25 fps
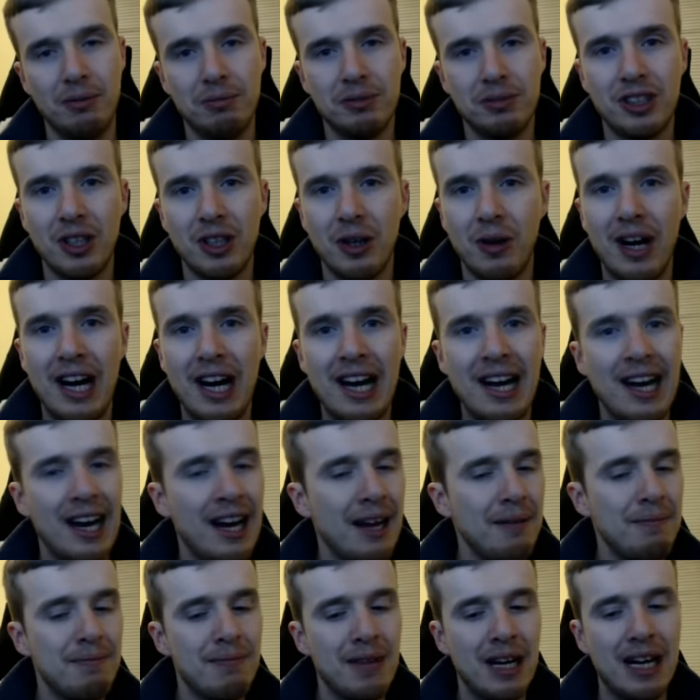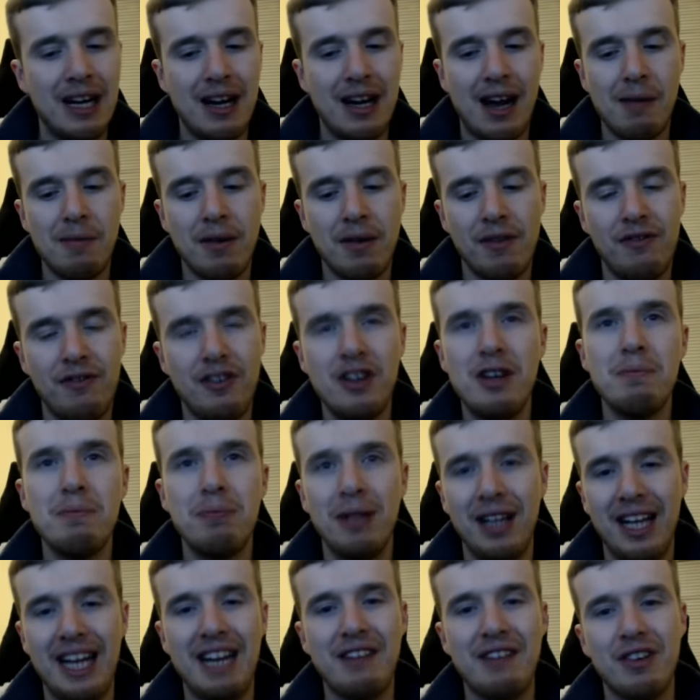So I'm a firm
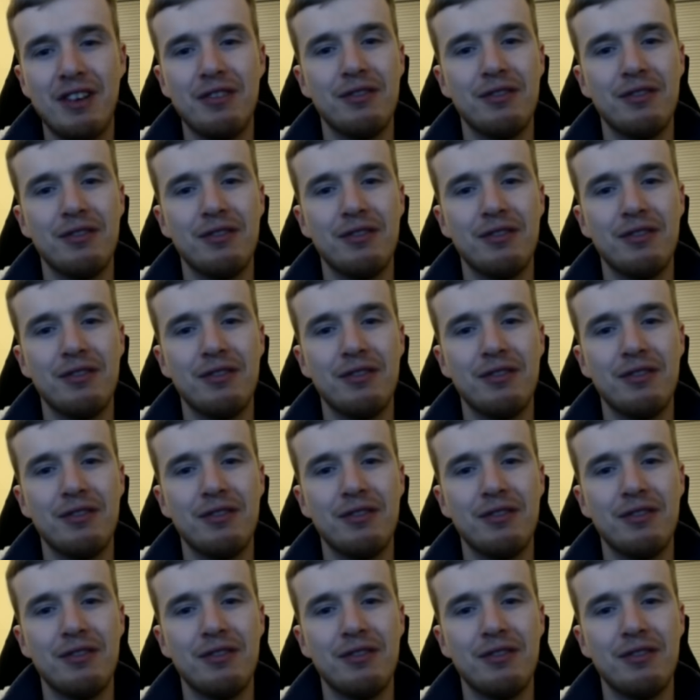believer in